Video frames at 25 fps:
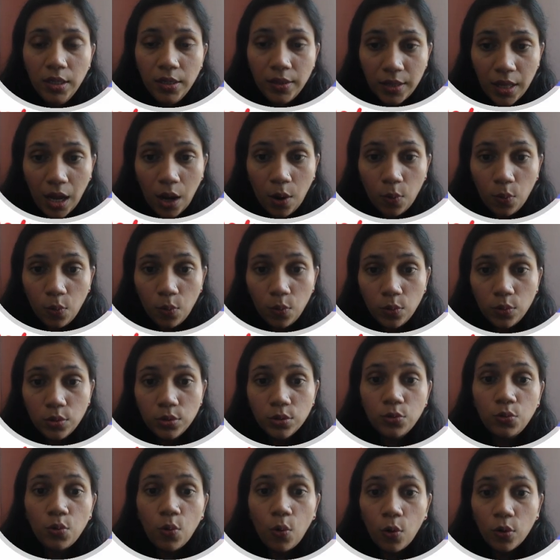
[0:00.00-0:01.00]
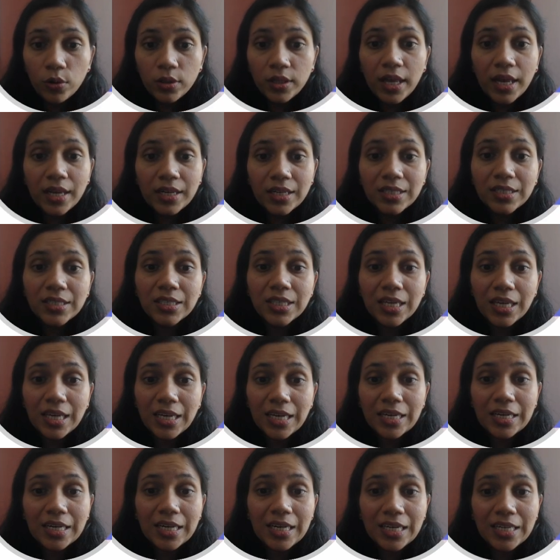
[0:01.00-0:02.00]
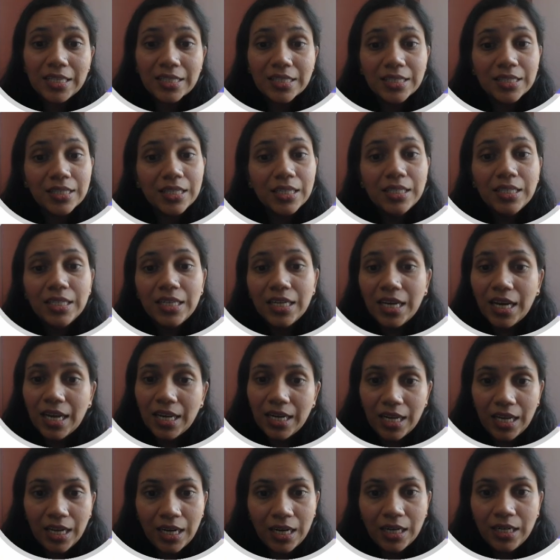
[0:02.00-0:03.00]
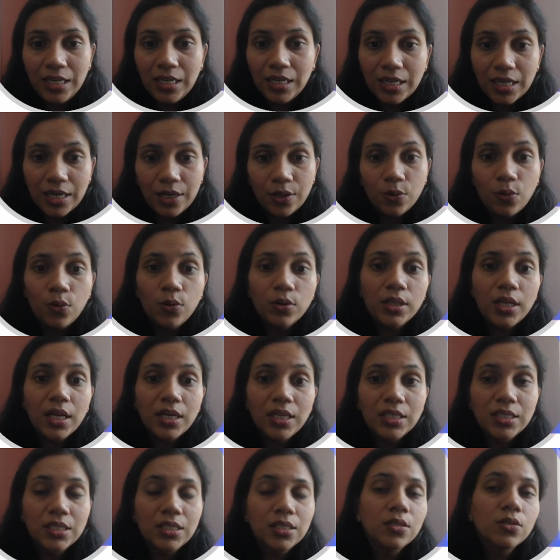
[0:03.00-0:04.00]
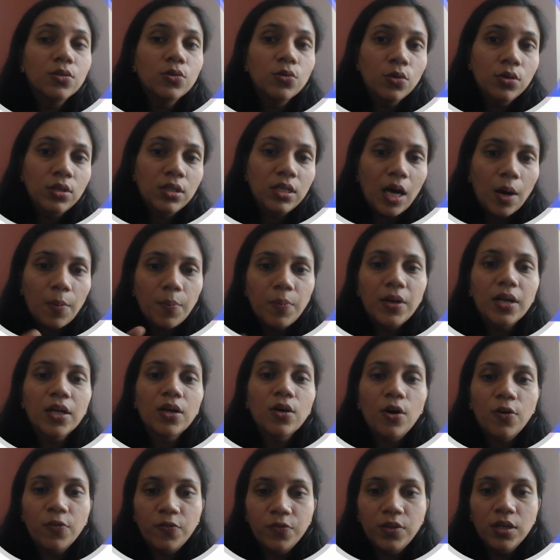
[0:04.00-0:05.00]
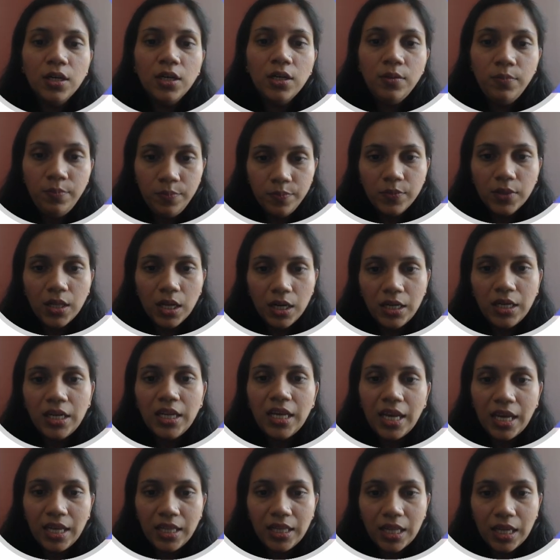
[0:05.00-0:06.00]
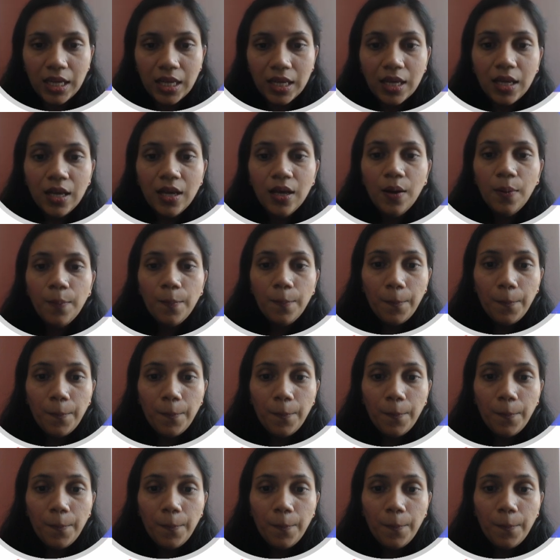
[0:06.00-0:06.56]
Now, though there is increase in the DNA content or there is doubling of the DNA,